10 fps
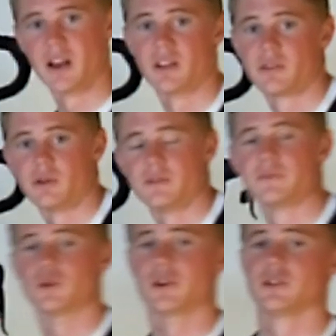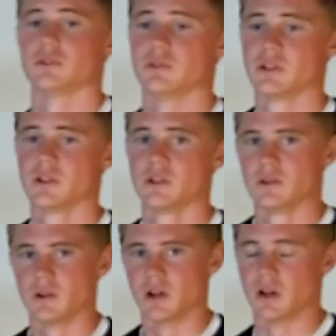and a 34 tooth
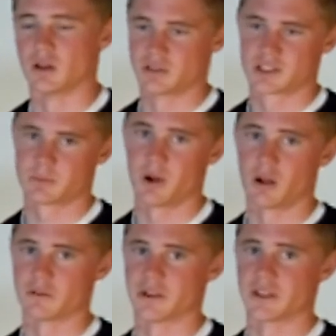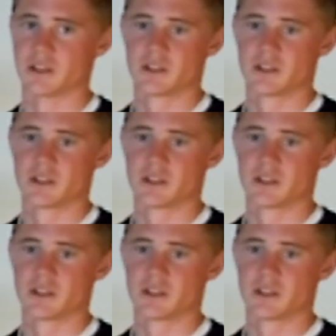small ring.